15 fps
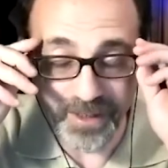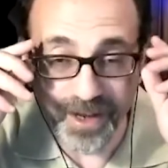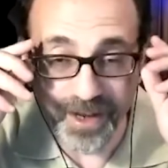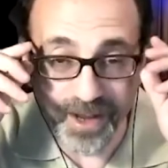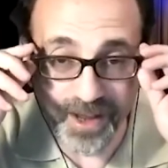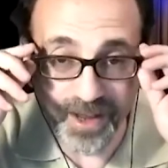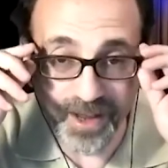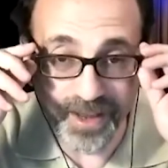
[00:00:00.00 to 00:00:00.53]

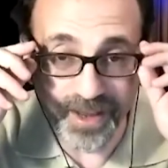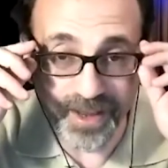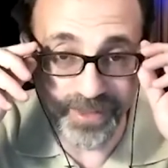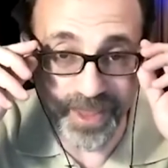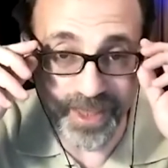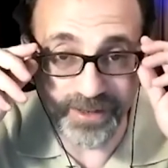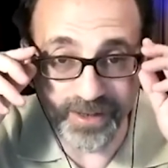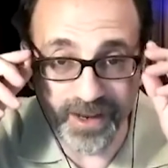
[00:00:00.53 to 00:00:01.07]
Uh, and
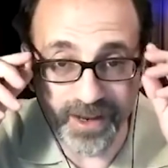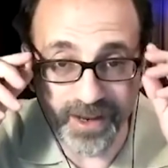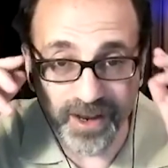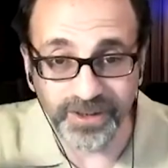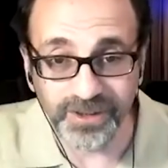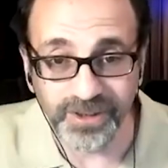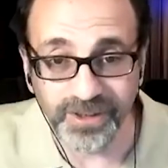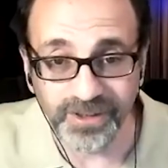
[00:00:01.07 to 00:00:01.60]
then
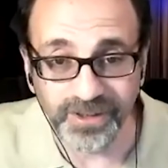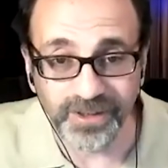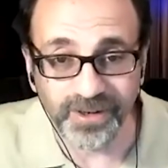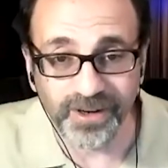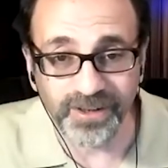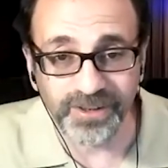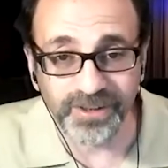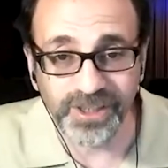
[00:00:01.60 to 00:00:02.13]
uh,
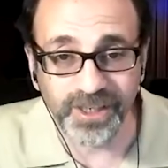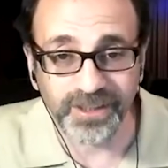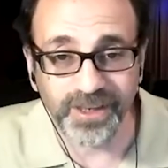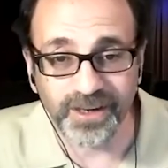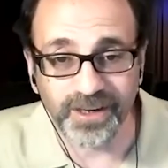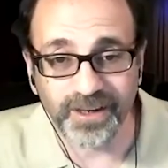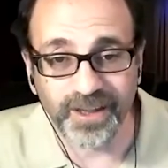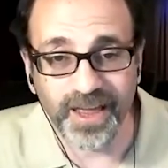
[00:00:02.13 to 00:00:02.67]
uh, she had
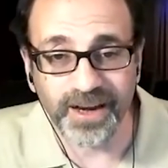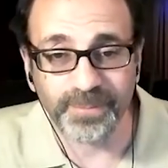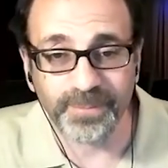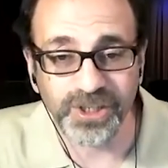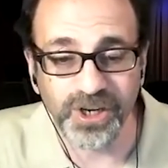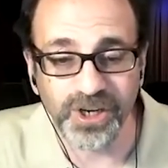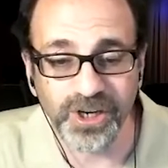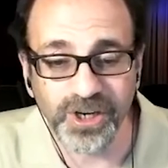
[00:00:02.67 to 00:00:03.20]
done a lot of my
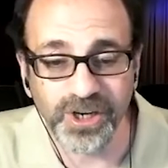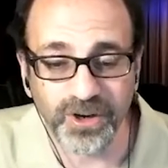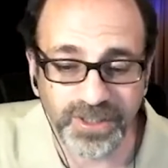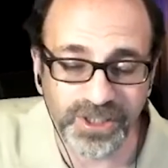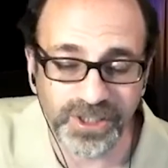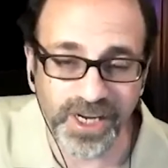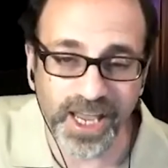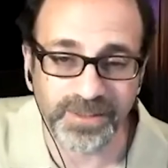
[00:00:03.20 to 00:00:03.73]
shows, and
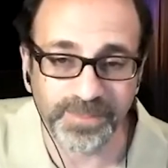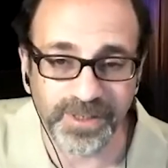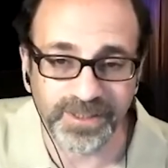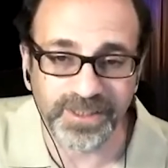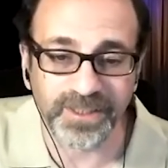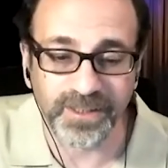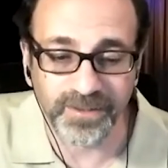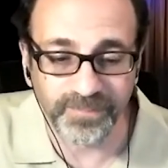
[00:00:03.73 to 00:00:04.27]
she asked me
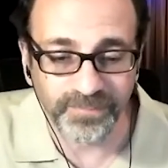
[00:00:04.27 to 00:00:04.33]
to